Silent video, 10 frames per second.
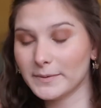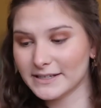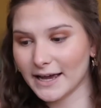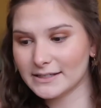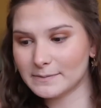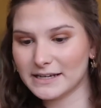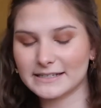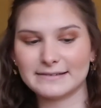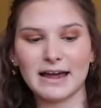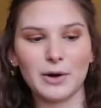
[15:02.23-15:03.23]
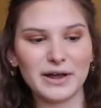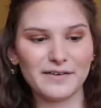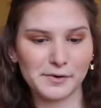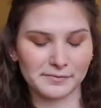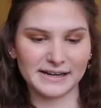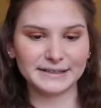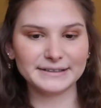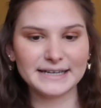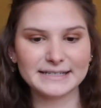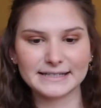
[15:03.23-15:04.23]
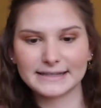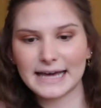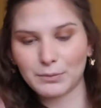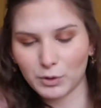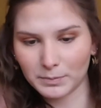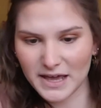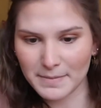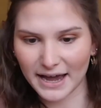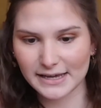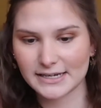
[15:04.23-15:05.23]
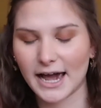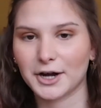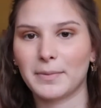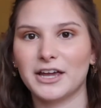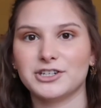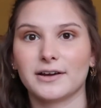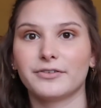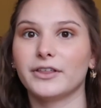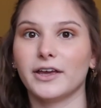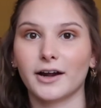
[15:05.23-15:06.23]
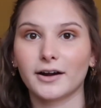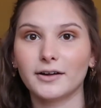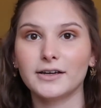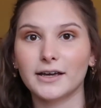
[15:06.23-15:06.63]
obsessed because now I have a reading list that will be my entire paycheck for the year.